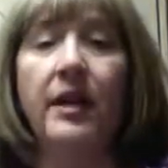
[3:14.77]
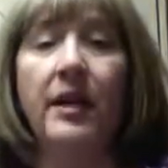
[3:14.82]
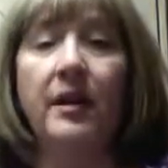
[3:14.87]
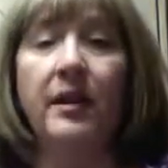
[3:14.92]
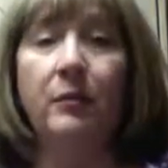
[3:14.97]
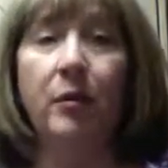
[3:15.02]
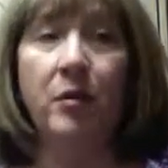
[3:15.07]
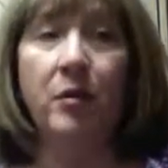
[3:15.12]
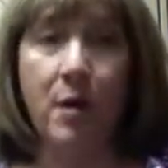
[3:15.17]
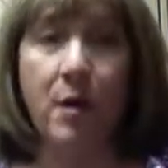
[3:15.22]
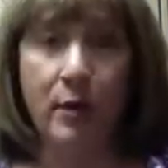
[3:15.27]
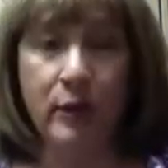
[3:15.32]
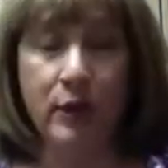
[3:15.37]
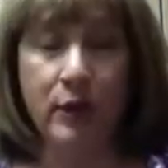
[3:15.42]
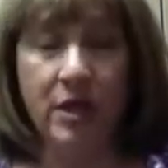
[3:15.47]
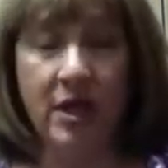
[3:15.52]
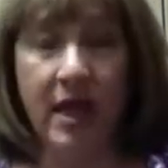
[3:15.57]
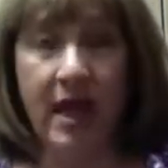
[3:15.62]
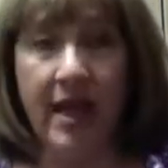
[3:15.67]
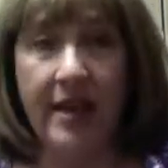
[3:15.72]
and
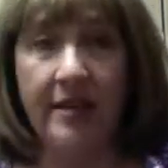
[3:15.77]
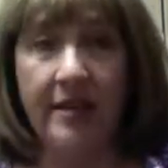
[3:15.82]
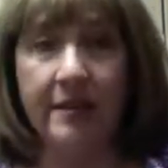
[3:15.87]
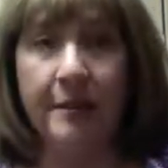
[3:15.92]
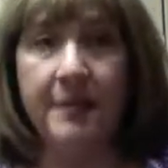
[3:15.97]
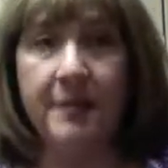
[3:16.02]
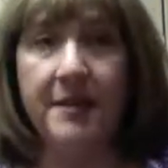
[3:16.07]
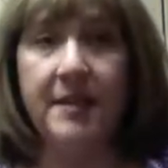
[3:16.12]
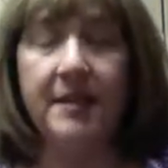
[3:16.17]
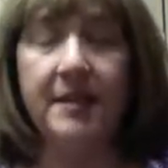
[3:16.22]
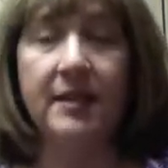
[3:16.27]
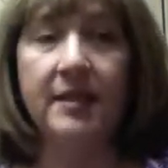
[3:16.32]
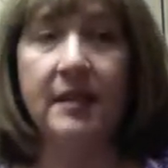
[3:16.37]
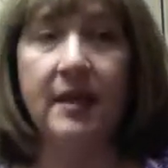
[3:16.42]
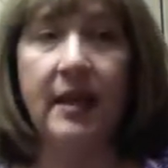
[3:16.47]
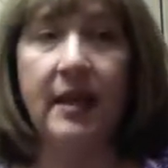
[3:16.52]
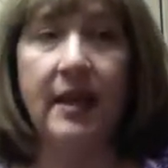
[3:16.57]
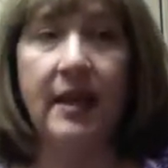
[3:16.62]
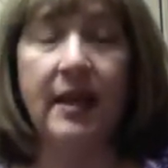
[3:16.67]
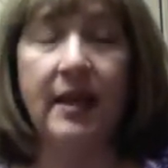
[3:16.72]
promotional items.
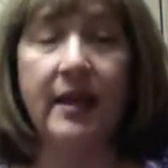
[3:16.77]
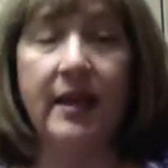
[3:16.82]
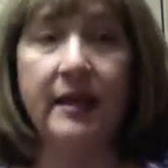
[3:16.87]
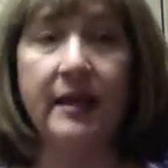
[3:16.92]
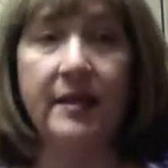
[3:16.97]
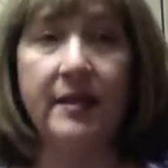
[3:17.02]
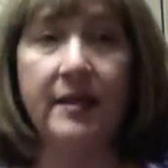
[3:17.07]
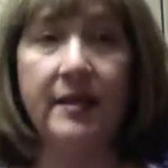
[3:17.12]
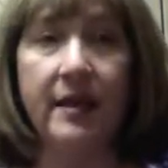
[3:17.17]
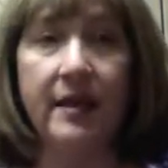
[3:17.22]
And